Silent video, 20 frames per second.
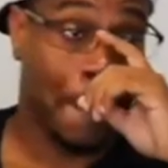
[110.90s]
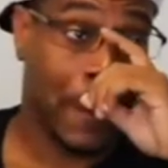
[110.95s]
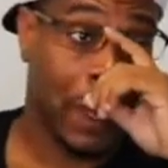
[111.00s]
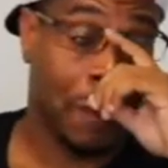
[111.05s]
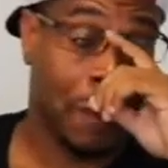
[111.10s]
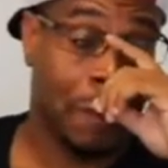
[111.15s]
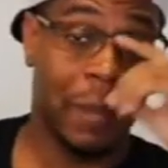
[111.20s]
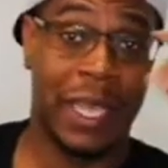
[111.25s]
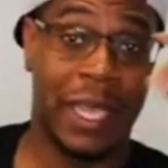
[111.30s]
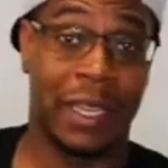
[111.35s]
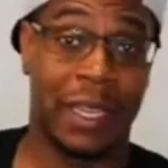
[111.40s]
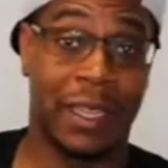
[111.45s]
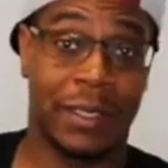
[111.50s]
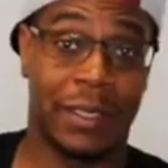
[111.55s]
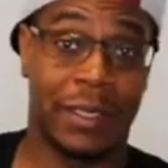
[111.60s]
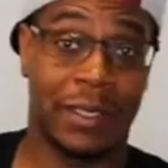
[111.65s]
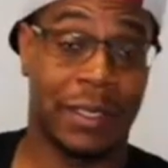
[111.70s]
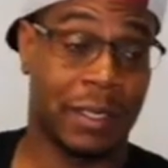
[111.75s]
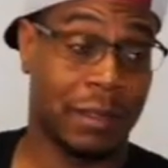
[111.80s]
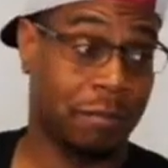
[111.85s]

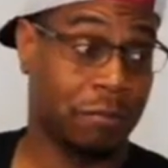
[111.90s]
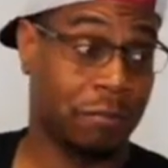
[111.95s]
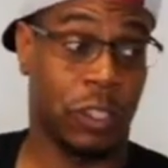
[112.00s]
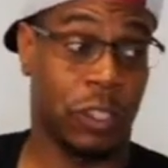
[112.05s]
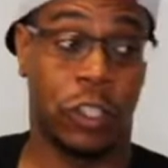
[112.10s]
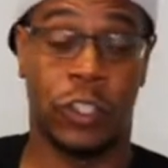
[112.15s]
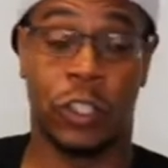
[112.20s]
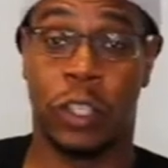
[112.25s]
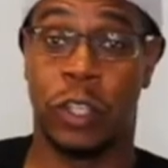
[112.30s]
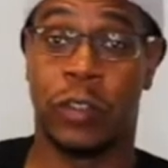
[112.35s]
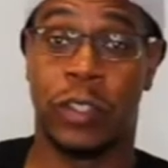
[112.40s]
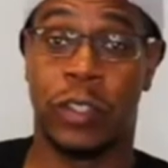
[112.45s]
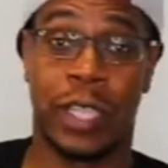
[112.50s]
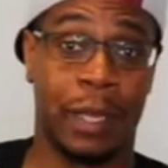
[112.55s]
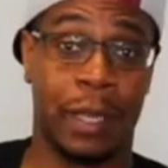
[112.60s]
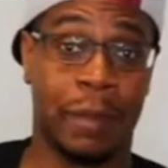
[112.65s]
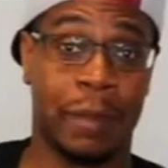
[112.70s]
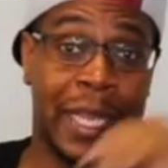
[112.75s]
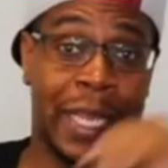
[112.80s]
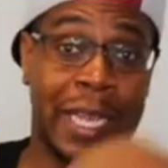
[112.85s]
Because, so you're telling
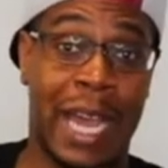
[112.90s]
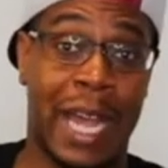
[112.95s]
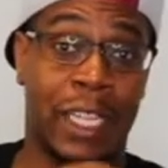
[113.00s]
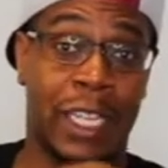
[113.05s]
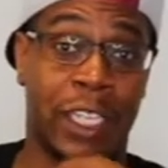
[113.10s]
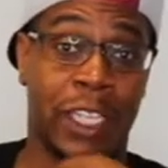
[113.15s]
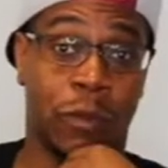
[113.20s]
me college